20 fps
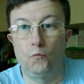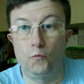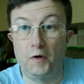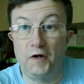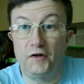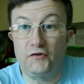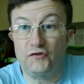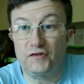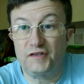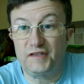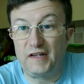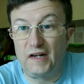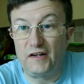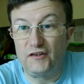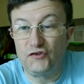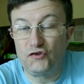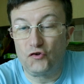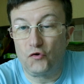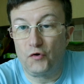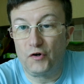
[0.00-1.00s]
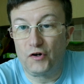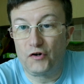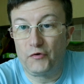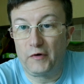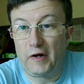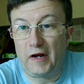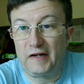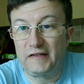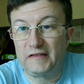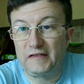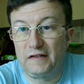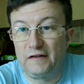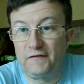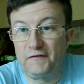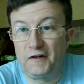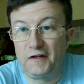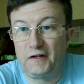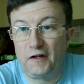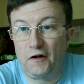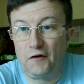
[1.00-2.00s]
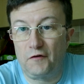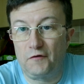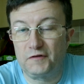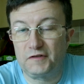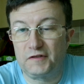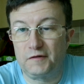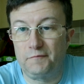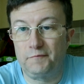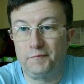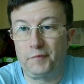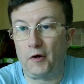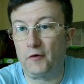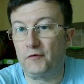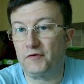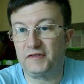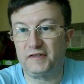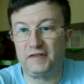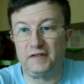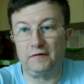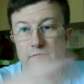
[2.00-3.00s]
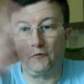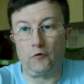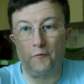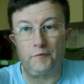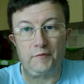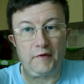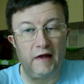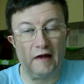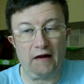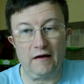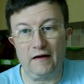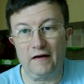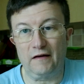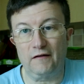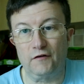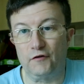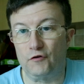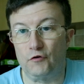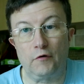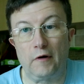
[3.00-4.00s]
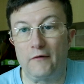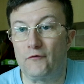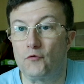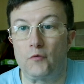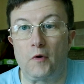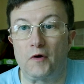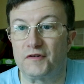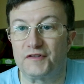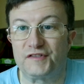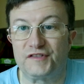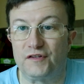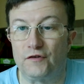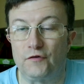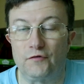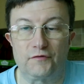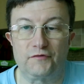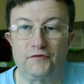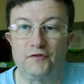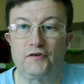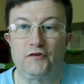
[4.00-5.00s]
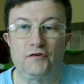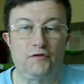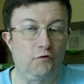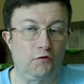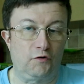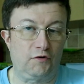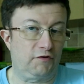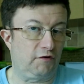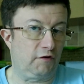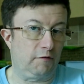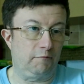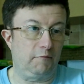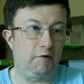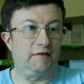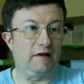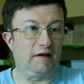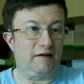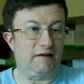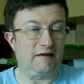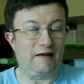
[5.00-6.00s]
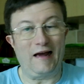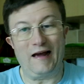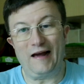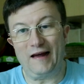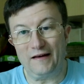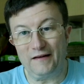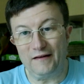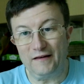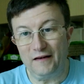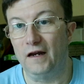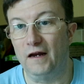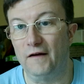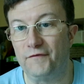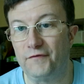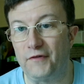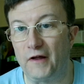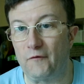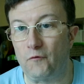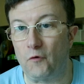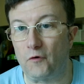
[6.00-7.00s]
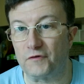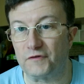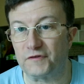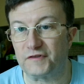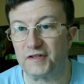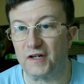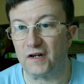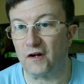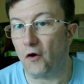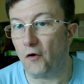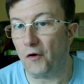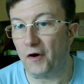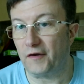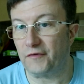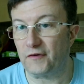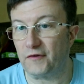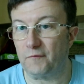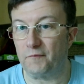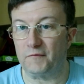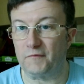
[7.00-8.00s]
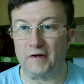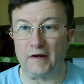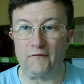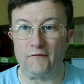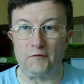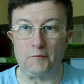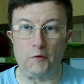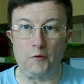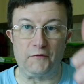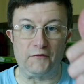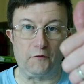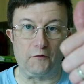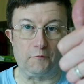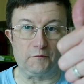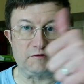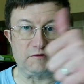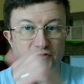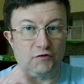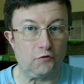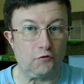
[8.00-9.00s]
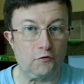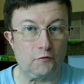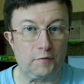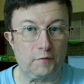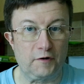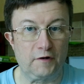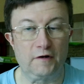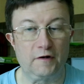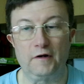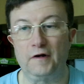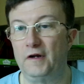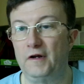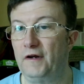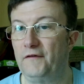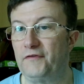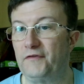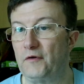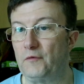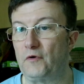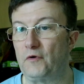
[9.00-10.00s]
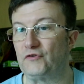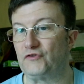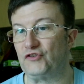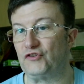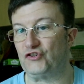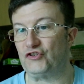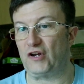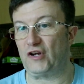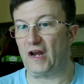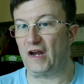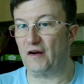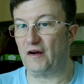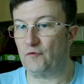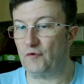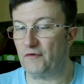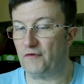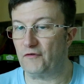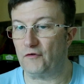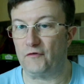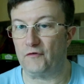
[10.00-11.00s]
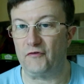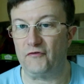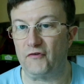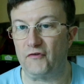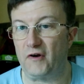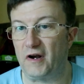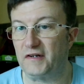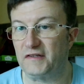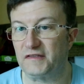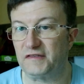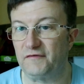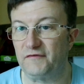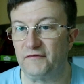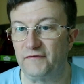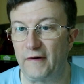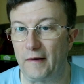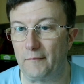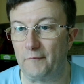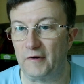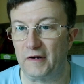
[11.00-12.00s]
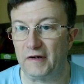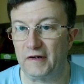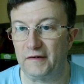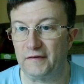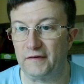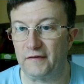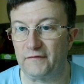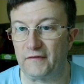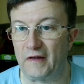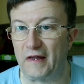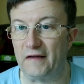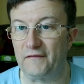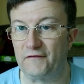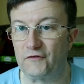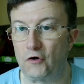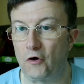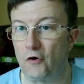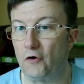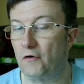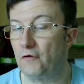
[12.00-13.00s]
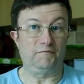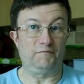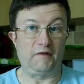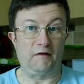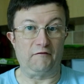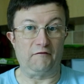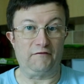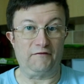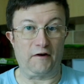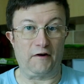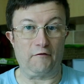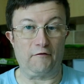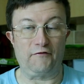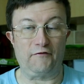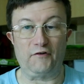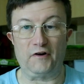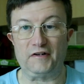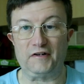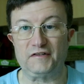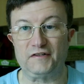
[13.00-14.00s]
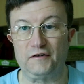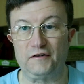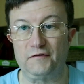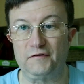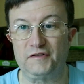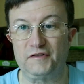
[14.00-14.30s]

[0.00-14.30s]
We just enjoy creating the videos and posting them up there, and whoever wants to look at them, they can. If they want to like them, give them a thumbs up. If they want to share with other friends and family that they've got, then feel free to do